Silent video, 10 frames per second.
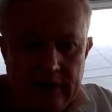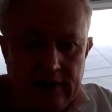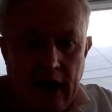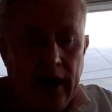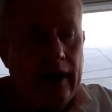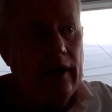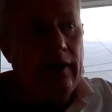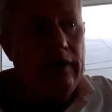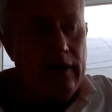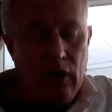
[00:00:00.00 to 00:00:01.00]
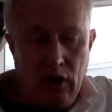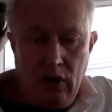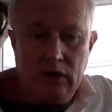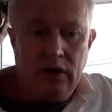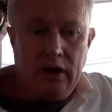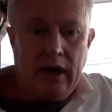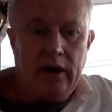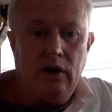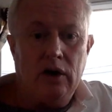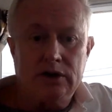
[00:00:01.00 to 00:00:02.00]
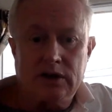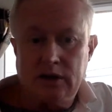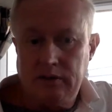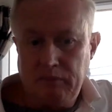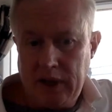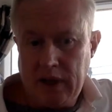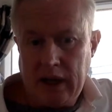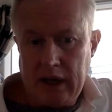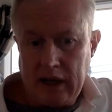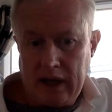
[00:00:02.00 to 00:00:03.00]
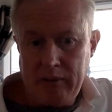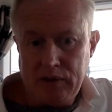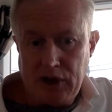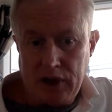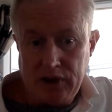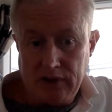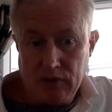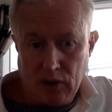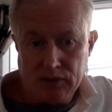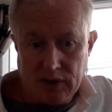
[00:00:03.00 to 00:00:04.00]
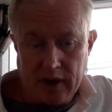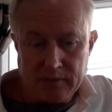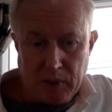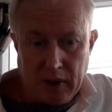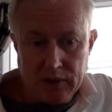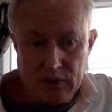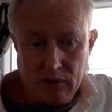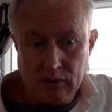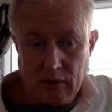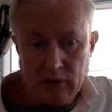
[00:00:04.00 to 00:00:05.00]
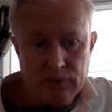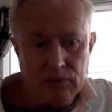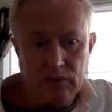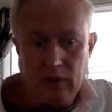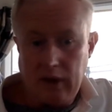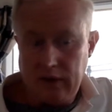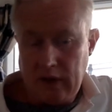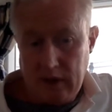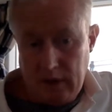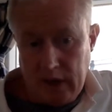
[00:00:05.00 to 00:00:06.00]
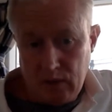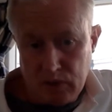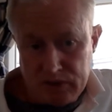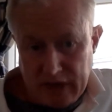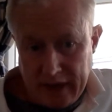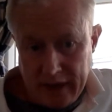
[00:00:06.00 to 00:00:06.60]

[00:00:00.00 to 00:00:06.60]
they're saying the herd cannot mitigate climate change, even though it's exponential growth. Uh, it would